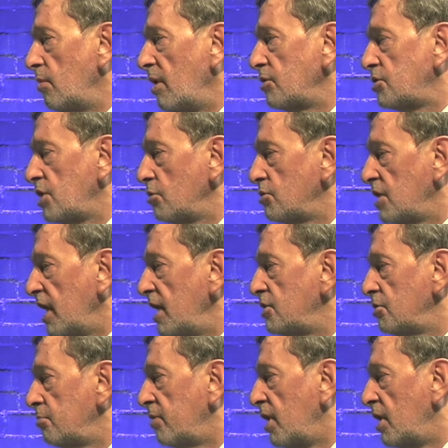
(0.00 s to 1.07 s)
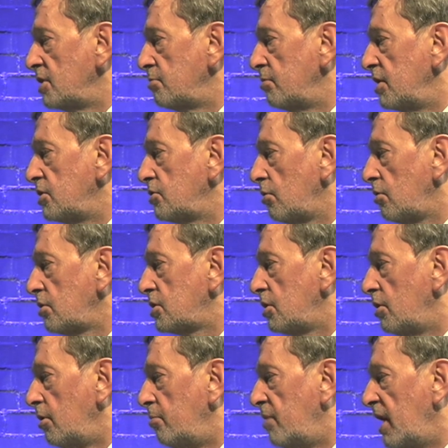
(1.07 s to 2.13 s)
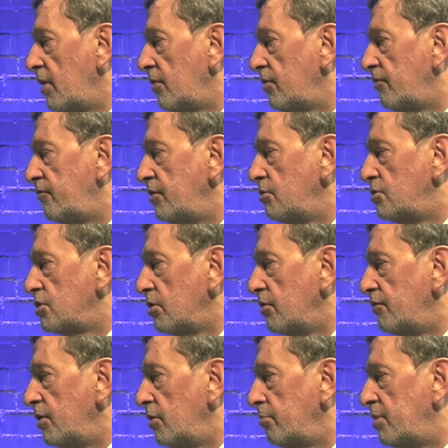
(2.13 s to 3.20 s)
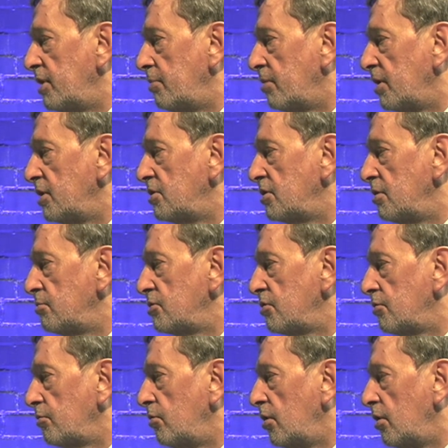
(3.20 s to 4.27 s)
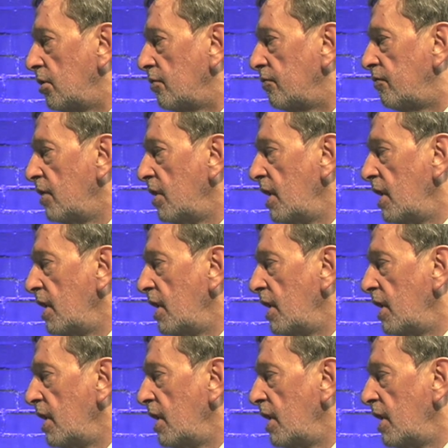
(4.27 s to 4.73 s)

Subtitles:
social enterprise, but it's also about the future of young people in terms of the world of